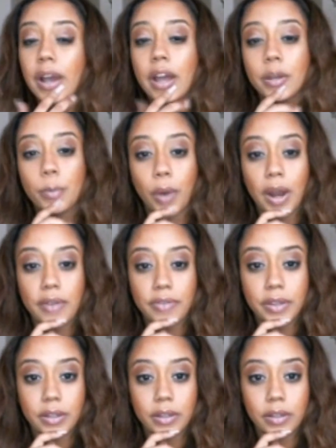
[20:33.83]
it on a
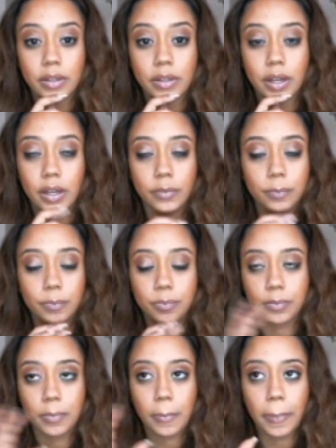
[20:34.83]
private,
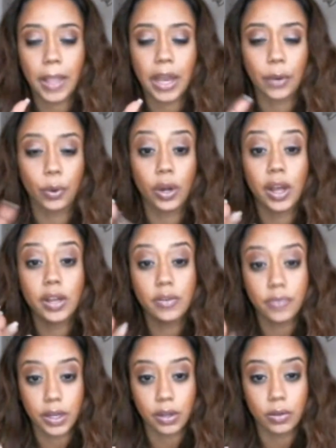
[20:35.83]
I record it on a
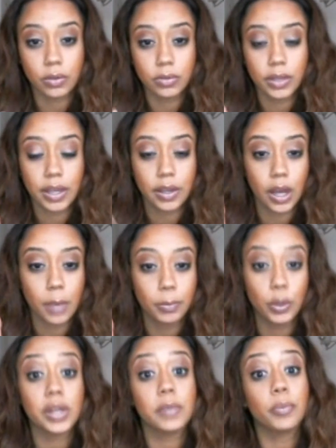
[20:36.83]
video and
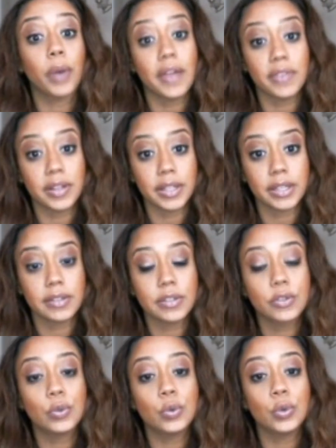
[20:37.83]
upload it privately
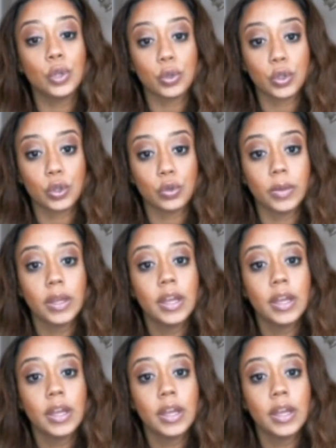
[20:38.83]
to YouTube.